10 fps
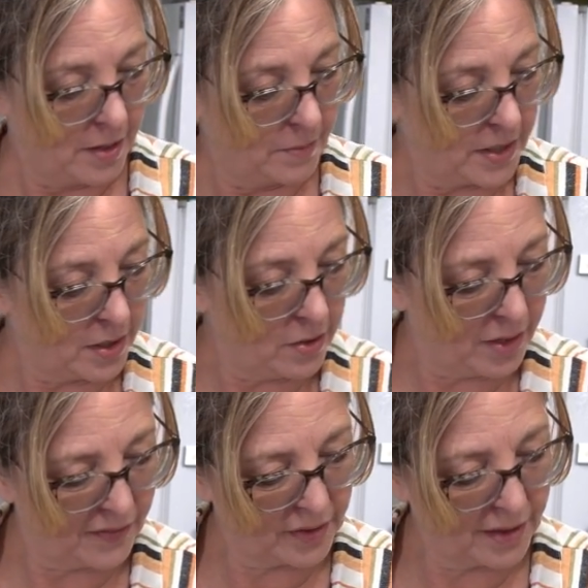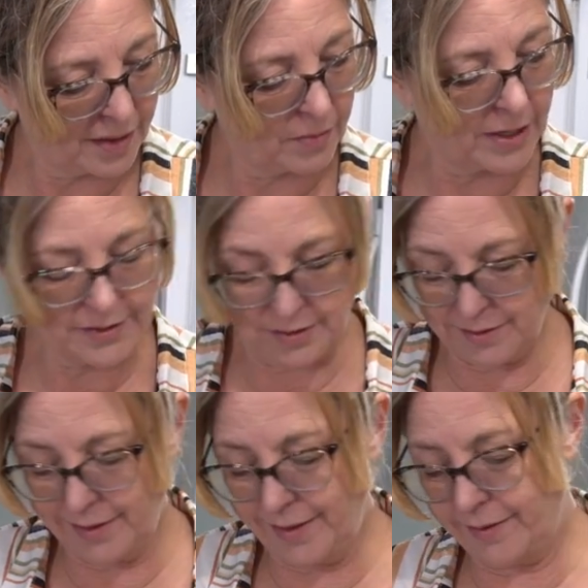But you do have to let them rest.
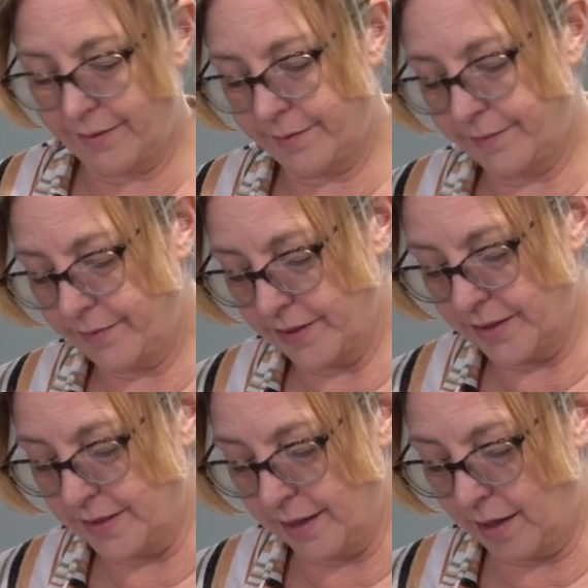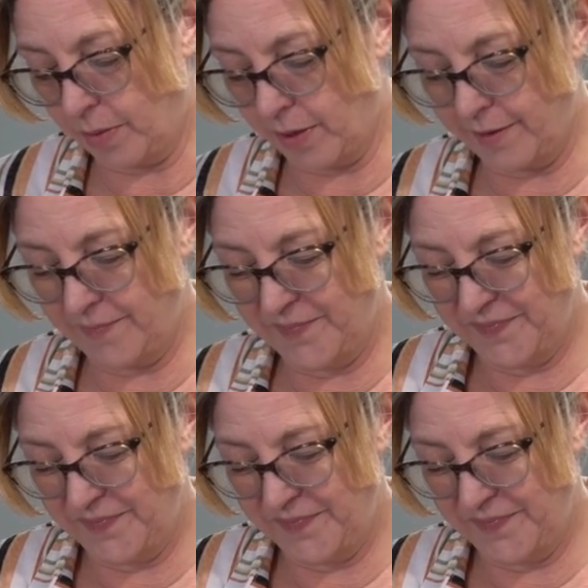I know, that's the sad part.